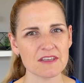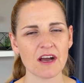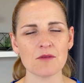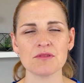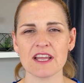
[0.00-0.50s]

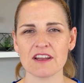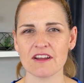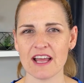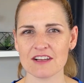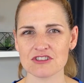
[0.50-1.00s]
not planning
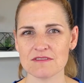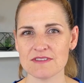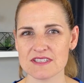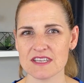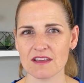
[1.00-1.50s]
on actually
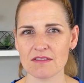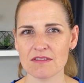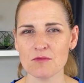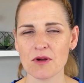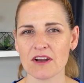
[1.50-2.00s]
visiting a
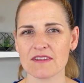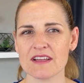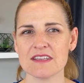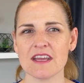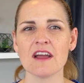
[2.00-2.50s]
theme park that
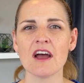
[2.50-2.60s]
day.